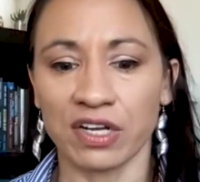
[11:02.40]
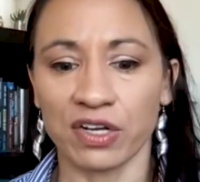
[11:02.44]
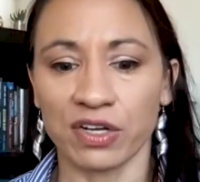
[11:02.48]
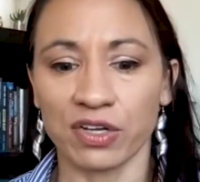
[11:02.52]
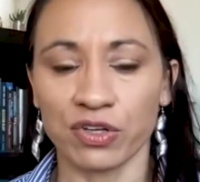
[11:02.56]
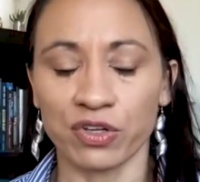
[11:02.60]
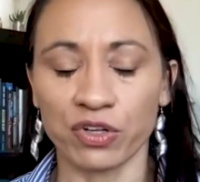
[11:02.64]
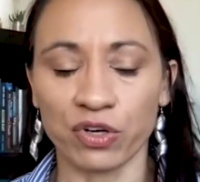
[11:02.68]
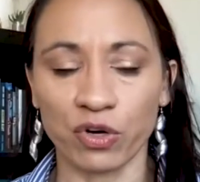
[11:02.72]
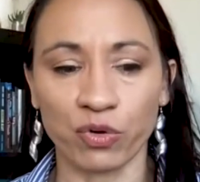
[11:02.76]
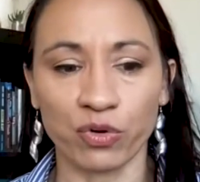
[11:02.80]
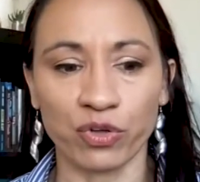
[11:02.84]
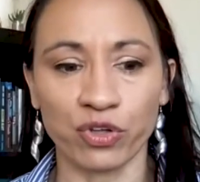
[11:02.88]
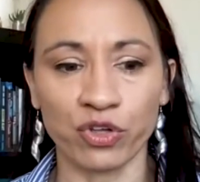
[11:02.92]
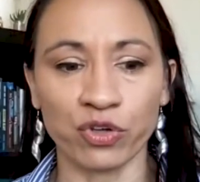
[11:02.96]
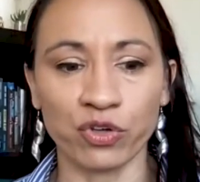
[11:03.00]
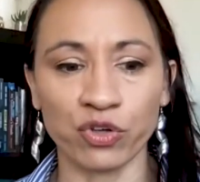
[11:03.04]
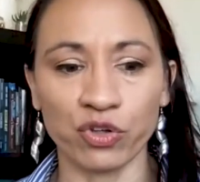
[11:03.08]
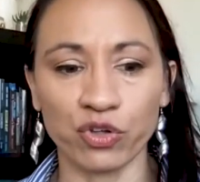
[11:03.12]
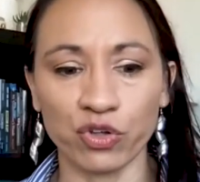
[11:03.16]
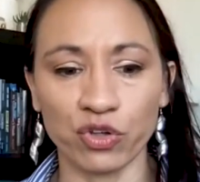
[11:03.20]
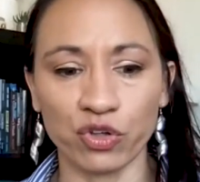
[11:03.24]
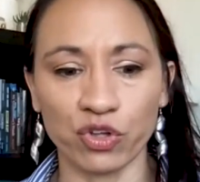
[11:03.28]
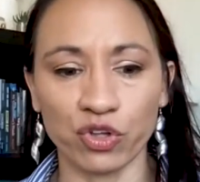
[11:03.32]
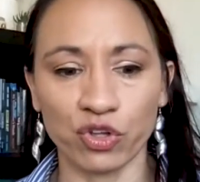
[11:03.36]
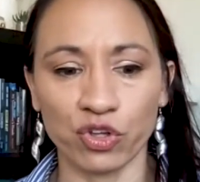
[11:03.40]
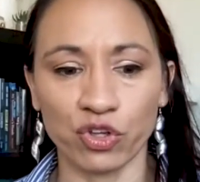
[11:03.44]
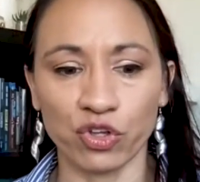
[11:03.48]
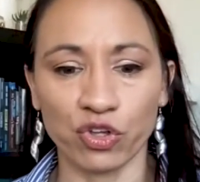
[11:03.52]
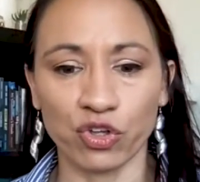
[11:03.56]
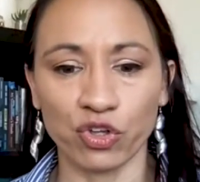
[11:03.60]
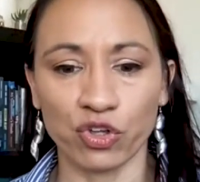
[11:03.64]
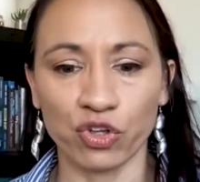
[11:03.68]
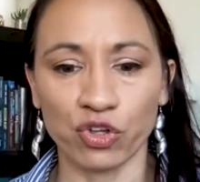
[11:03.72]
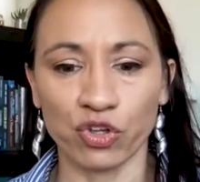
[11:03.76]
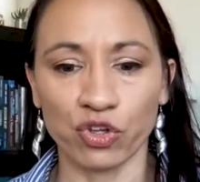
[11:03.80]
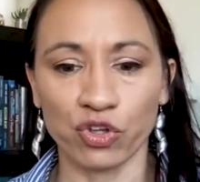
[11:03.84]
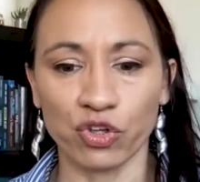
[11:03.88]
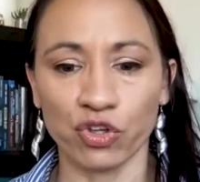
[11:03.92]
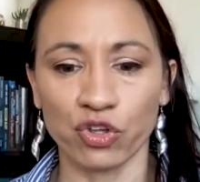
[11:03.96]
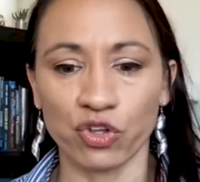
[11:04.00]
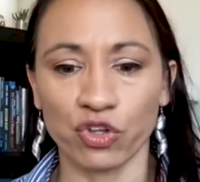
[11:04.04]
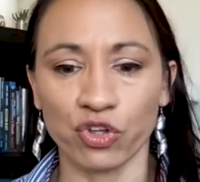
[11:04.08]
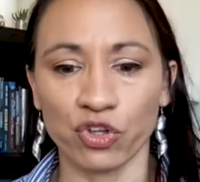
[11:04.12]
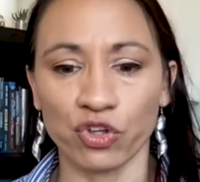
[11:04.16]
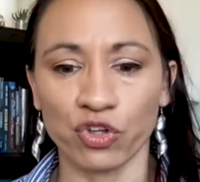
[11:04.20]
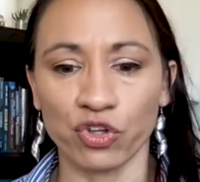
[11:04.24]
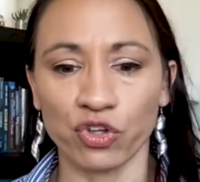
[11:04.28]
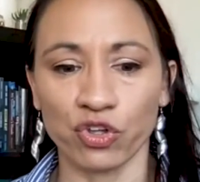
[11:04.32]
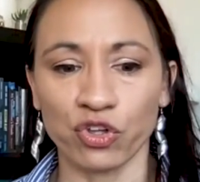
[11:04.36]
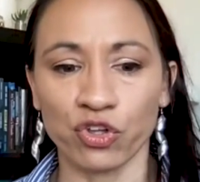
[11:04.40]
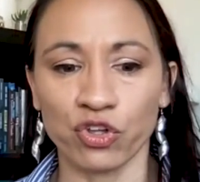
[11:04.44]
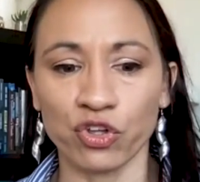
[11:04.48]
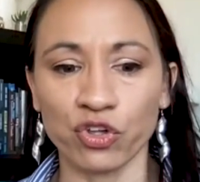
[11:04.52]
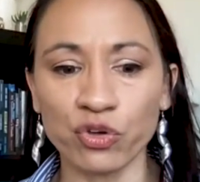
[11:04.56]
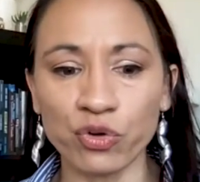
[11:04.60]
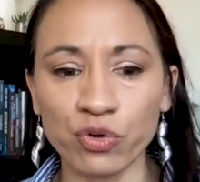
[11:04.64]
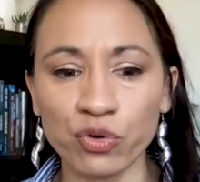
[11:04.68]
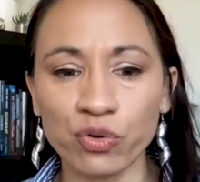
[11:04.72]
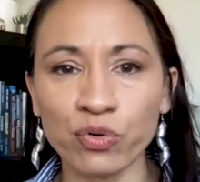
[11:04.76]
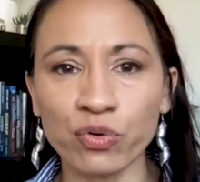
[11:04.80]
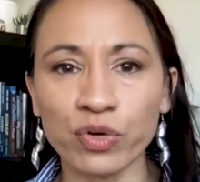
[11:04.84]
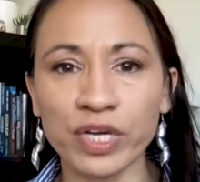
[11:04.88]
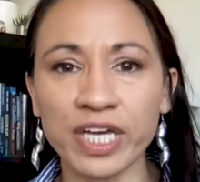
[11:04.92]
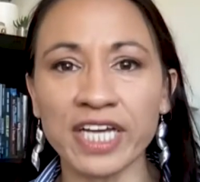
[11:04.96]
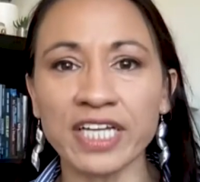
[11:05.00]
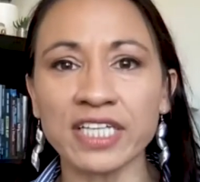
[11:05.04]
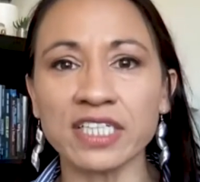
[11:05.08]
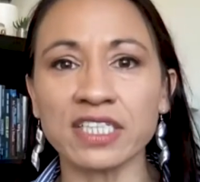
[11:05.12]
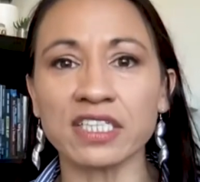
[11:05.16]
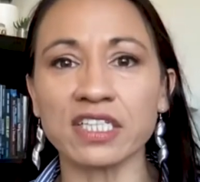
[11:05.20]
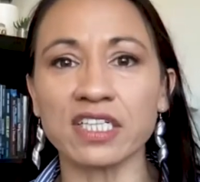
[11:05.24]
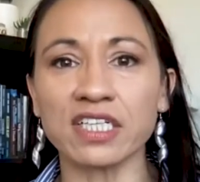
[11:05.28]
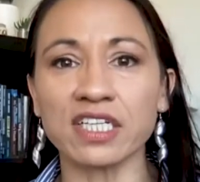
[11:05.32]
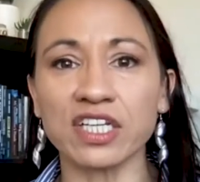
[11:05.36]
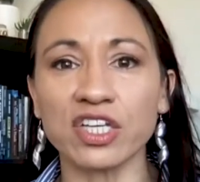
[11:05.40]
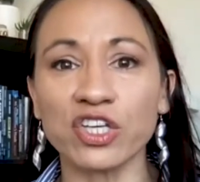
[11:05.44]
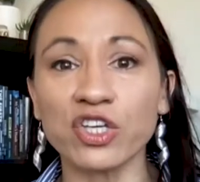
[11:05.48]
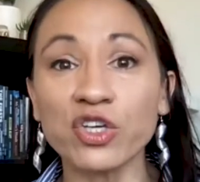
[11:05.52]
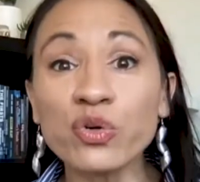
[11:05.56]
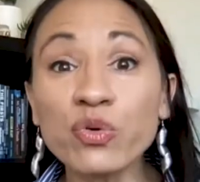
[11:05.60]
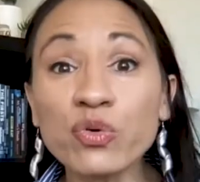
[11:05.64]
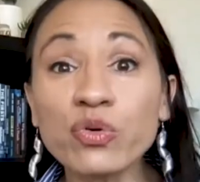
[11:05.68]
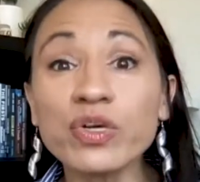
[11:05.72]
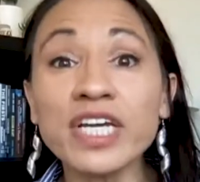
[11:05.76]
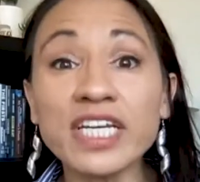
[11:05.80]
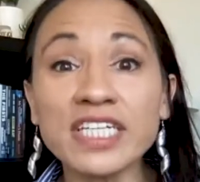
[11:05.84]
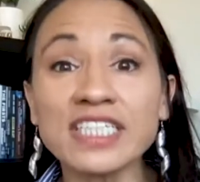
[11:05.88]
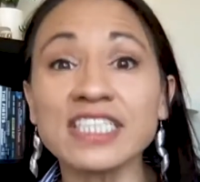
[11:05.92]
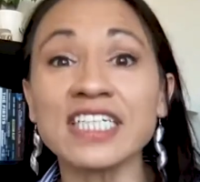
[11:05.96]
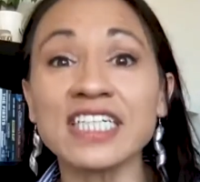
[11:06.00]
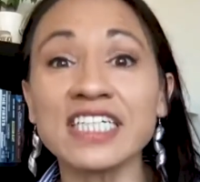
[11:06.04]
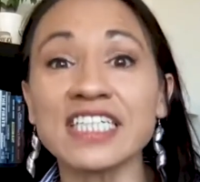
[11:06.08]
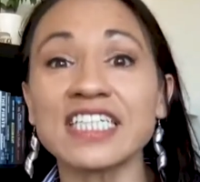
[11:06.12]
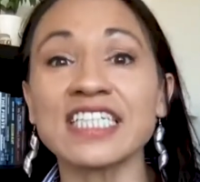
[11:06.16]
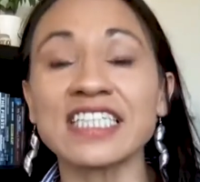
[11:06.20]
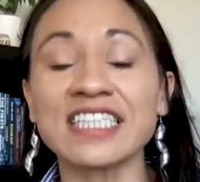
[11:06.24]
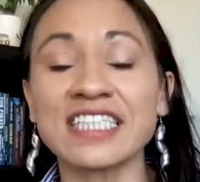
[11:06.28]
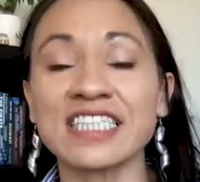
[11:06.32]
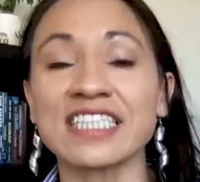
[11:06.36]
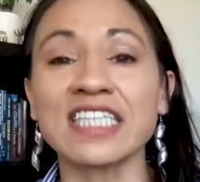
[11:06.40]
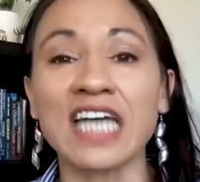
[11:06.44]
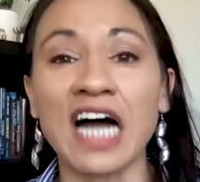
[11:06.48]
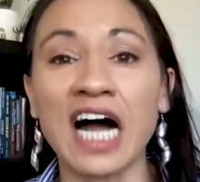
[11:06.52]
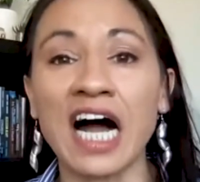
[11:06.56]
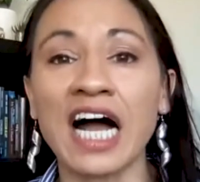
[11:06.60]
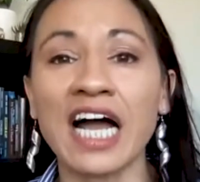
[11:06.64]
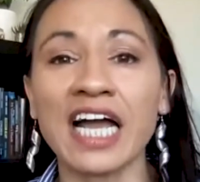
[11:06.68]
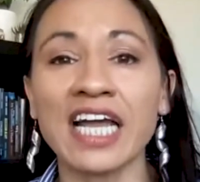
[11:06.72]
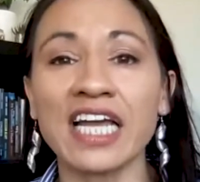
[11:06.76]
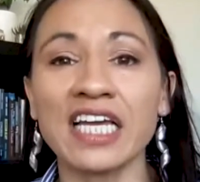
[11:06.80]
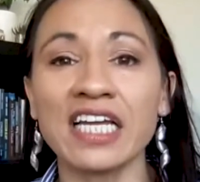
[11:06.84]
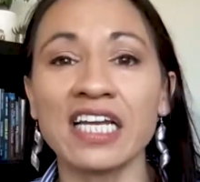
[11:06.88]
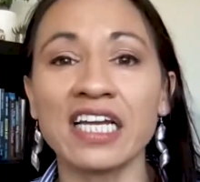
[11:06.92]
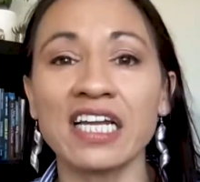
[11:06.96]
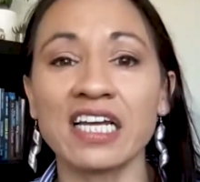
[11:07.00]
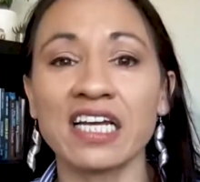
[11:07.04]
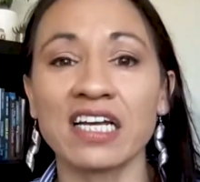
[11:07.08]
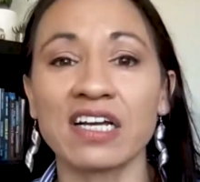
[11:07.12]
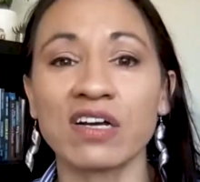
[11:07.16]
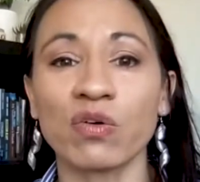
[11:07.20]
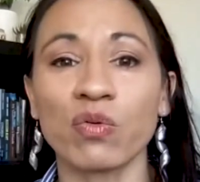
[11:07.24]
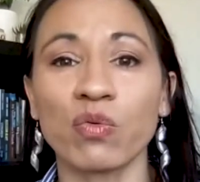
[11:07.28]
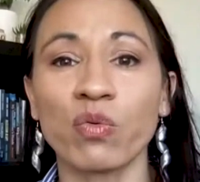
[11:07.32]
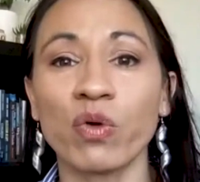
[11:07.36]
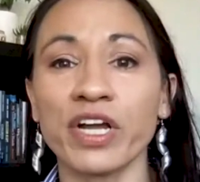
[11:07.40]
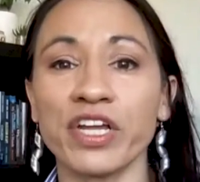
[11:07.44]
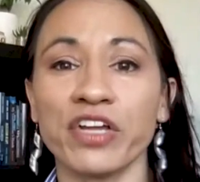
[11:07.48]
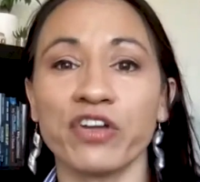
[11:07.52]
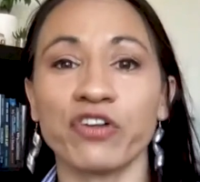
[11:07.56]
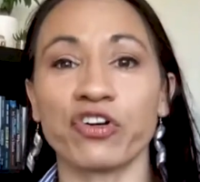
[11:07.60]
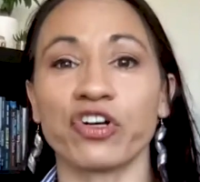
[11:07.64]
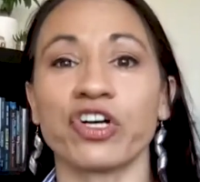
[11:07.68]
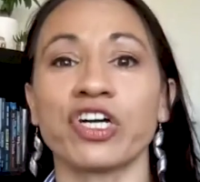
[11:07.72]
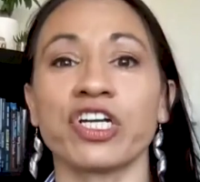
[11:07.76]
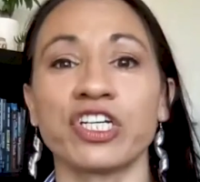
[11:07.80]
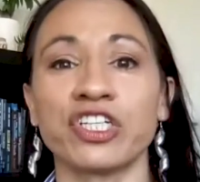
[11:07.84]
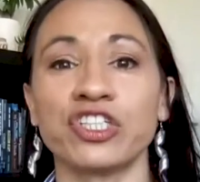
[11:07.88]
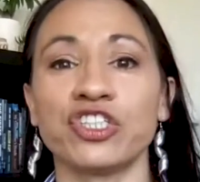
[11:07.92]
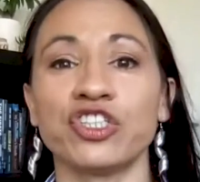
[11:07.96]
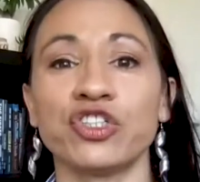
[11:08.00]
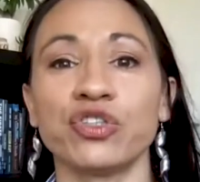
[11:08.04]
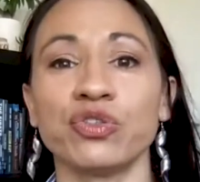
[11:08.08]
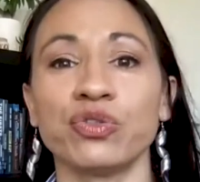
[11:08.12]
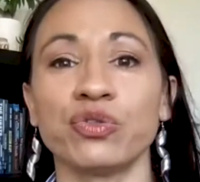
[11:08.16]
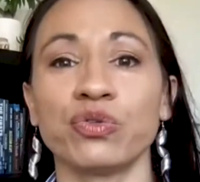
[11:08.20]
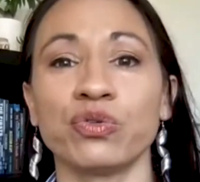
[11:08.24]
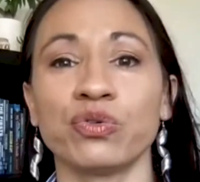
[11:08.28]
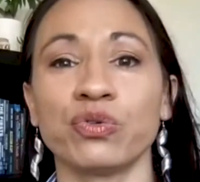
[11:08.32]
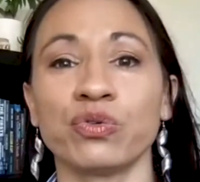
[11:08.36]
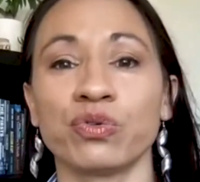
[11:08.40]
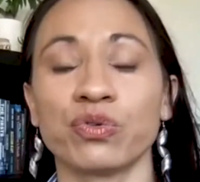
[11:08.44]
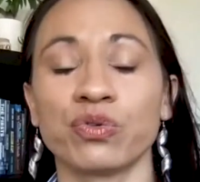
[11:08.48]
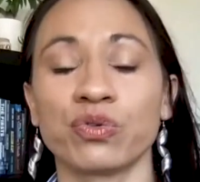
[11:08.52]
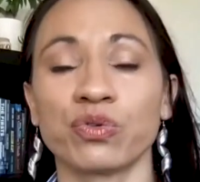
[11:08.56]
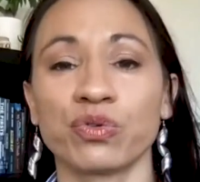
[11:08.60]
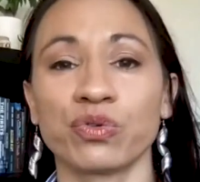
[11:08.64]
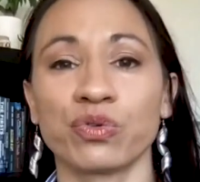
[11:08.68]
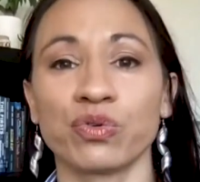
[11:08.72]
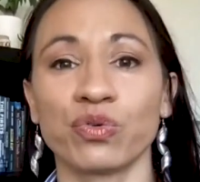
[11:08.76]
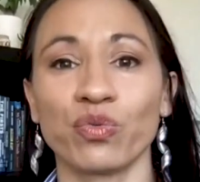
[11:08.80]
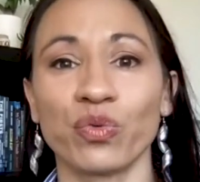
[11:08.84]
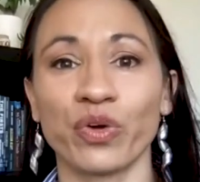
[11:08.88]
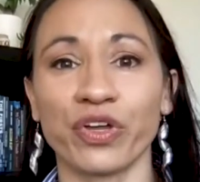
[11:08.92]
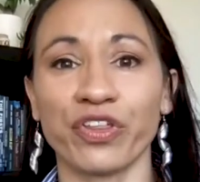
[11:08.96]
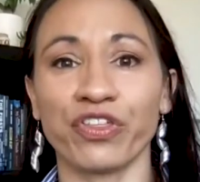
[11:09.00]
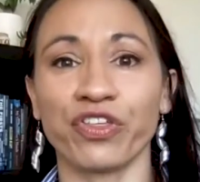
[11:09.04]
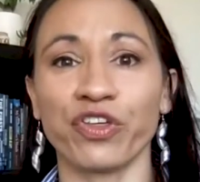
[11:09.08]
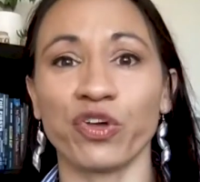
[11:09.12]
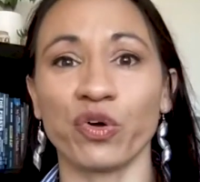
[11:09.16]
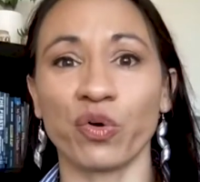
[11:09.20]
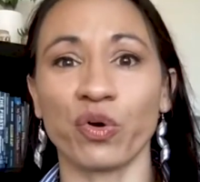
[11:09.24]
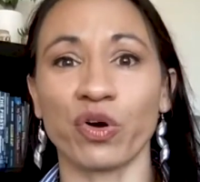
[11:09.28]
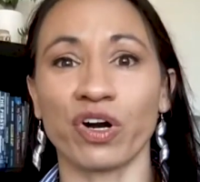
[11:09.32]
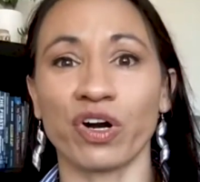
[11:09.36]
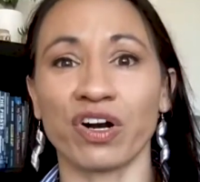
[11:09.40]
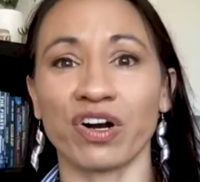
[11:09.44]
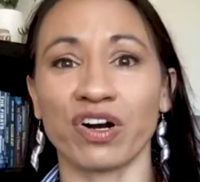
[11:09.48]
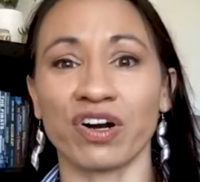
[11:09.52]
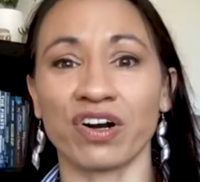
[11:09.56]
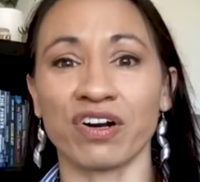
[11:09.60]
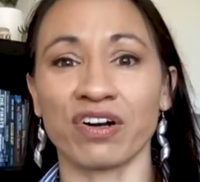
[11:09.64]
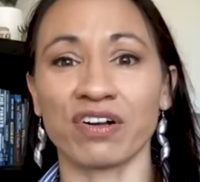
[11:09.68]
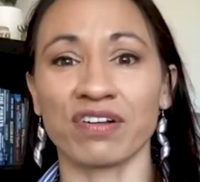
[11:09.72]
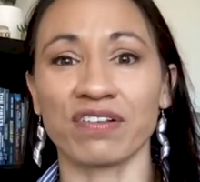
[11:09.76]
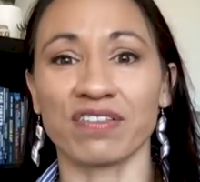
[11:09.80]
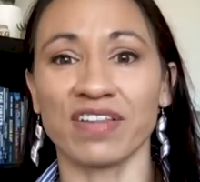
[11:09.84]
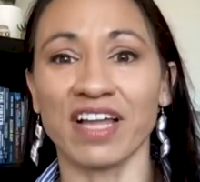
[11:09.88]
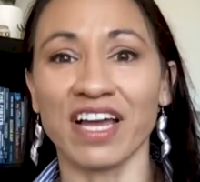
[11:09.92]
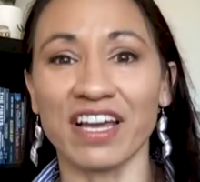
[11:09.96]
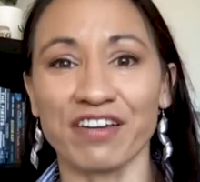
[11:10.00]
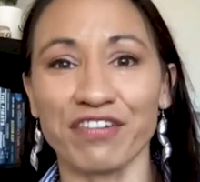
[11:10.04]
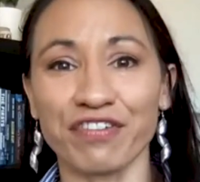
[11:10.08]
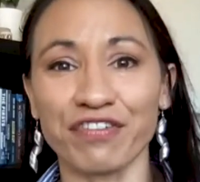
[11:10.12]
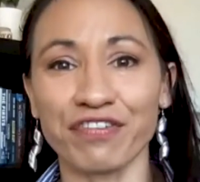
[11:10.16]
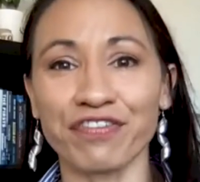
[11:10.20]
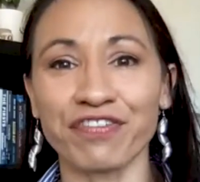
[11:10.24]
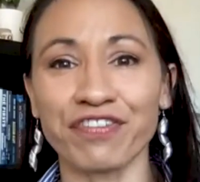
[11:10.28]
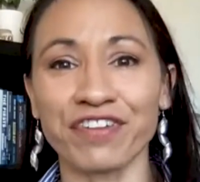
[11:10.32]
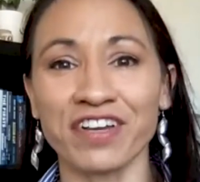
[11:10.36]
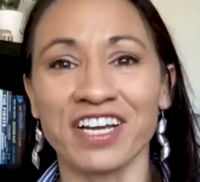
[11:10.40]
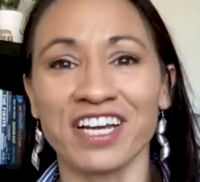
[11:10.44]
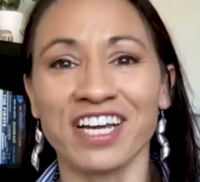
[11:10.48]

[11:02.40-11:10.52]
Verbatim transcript: you know you you get you get to decide what you're going to do with your life